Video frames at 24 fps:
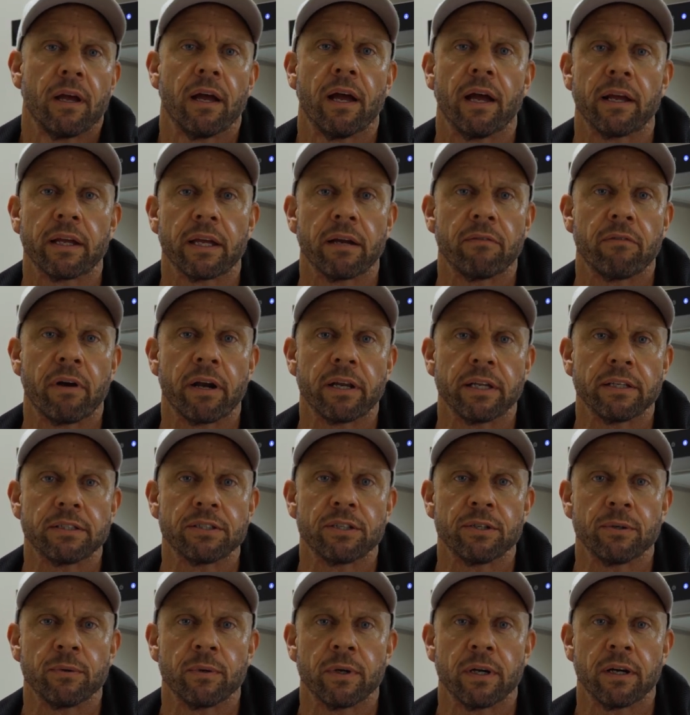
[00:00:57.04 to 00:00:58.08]
and get ready
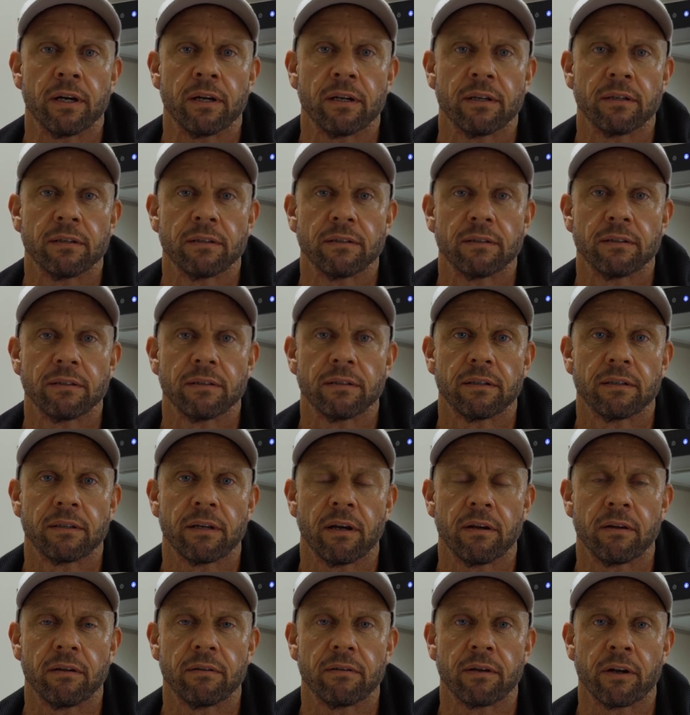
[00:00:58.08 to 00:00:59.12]
to
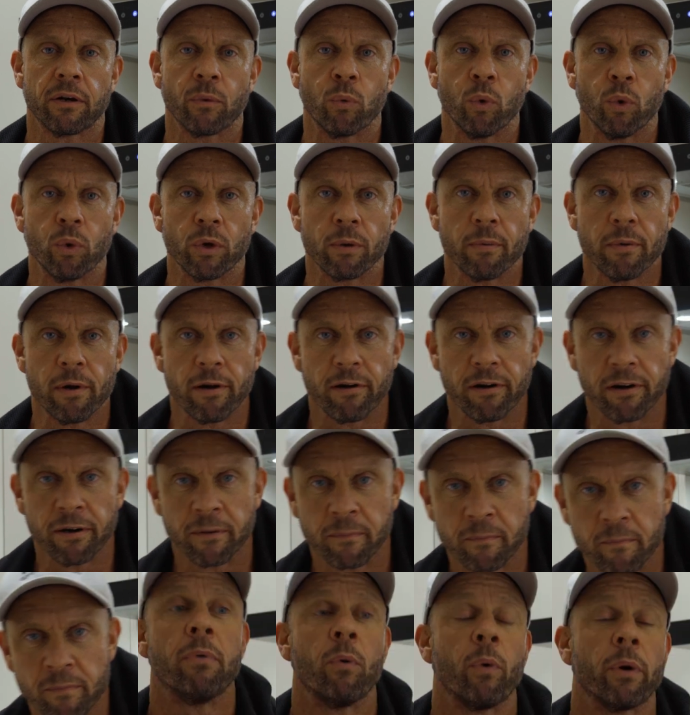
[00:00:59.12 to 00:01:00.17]
go to war tomorrow.
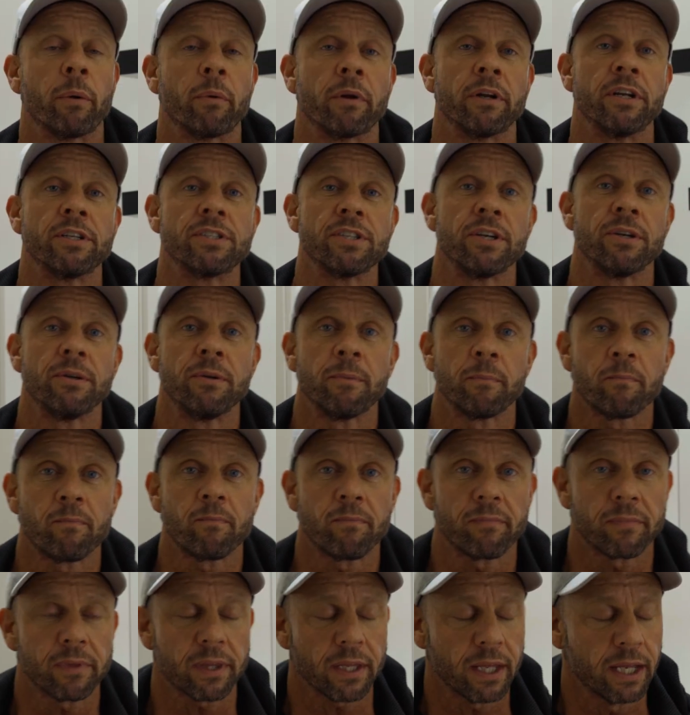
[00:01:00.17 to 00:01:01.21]
But what I'm going to do
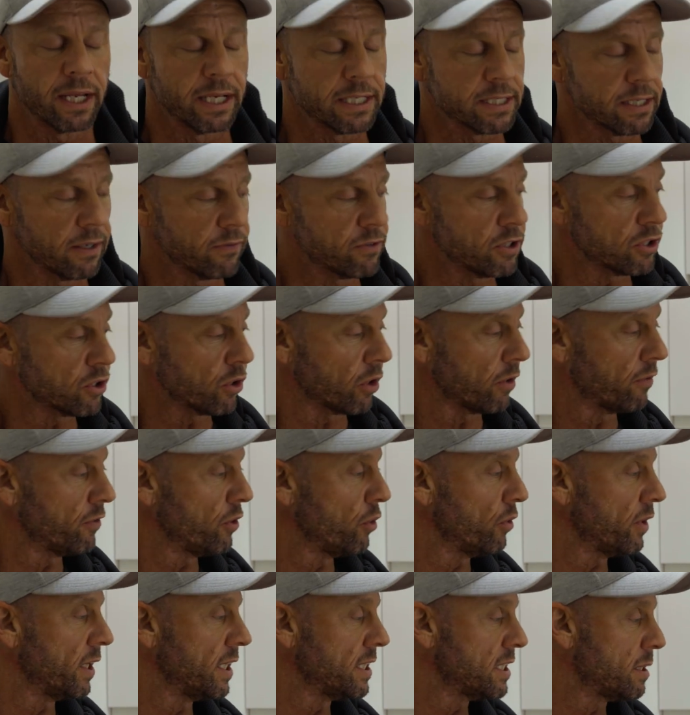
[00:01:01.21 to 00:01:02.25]
is I've just got a
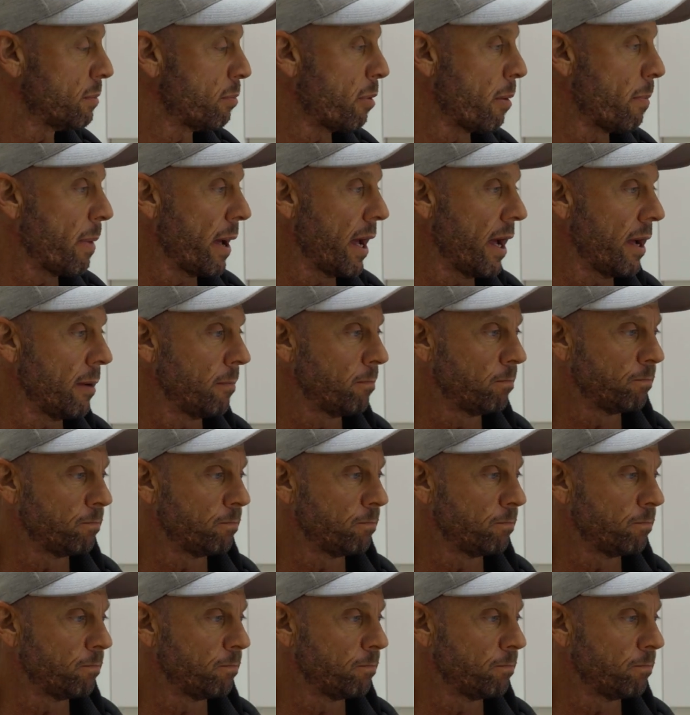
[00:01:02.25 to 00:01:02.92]
few things to prepare.